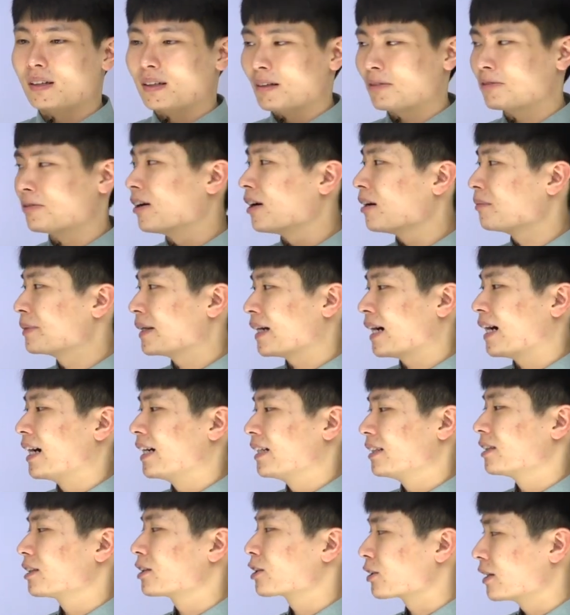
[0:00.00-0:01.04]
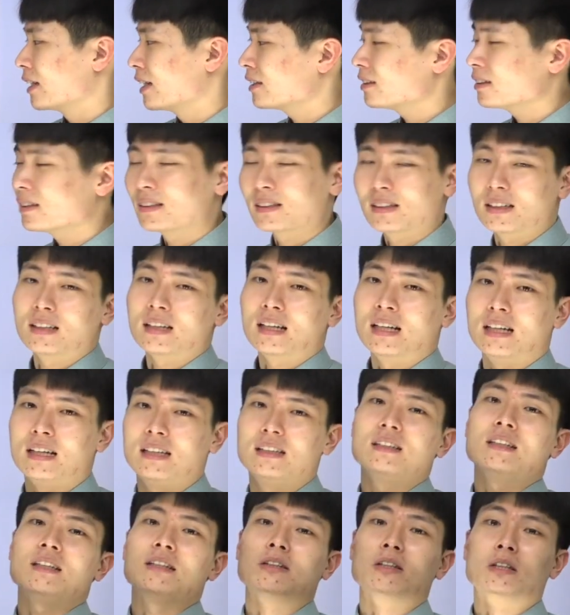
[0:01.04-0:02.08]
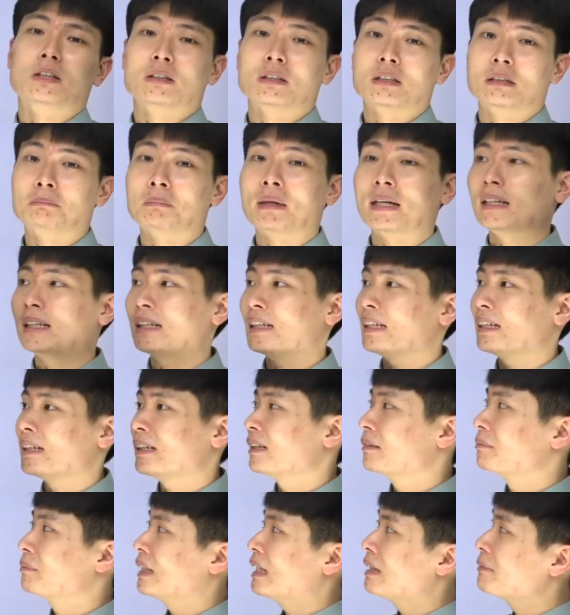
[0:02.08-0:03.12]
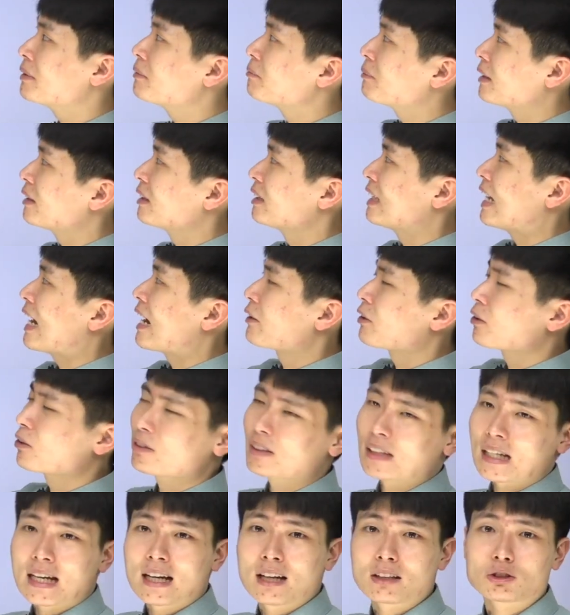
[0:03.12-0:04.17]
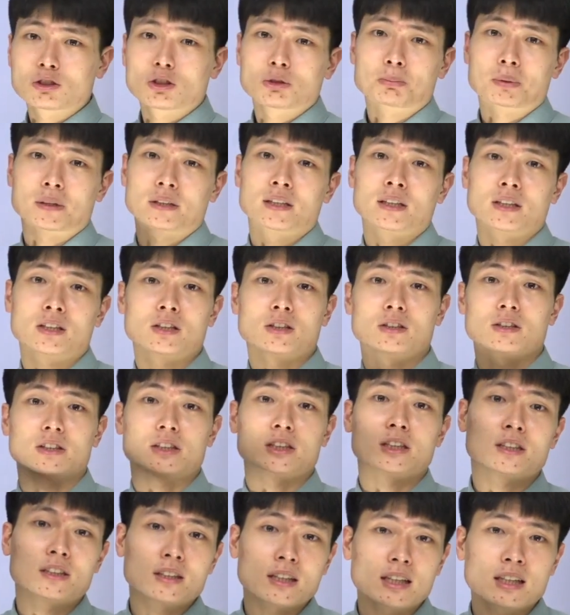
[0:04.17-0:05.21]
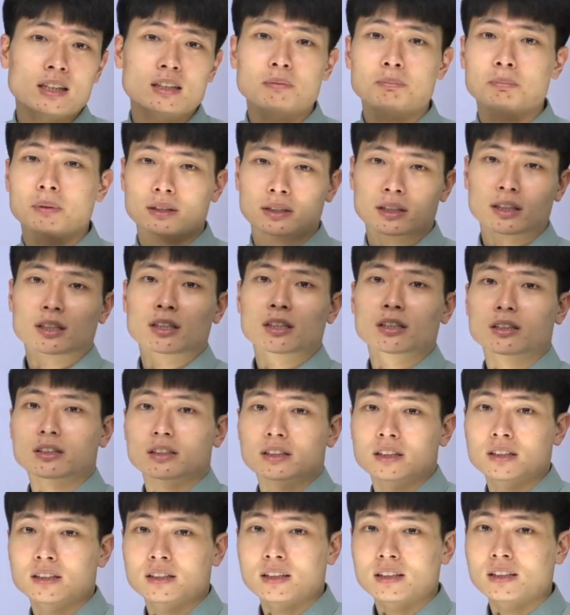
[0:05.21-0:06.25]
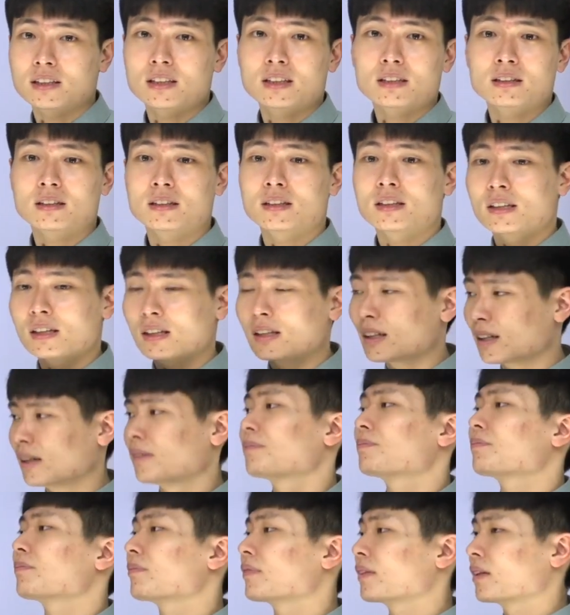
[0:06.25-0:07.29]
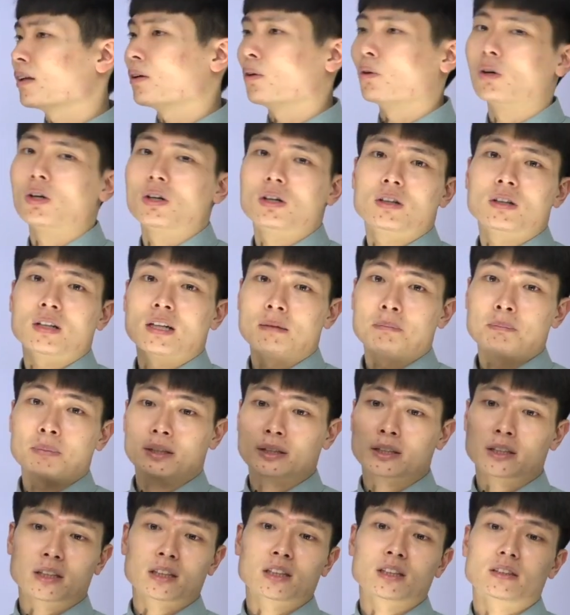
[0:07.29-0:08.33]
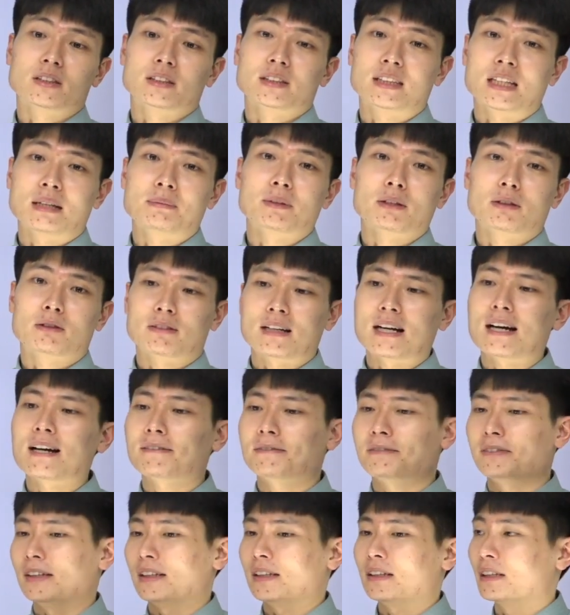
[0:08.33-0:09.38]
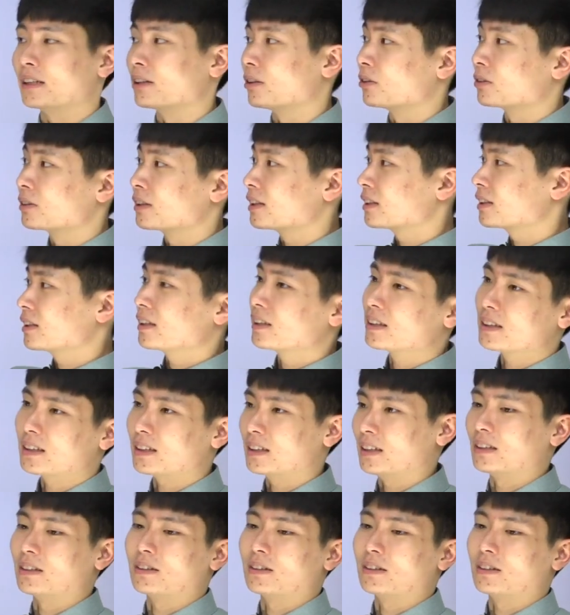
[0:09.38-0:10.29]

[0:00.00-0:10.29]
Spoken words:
fall behind the trend. And, it might even be narrowed down to a particular state, particular city, or a particular demographic. This is,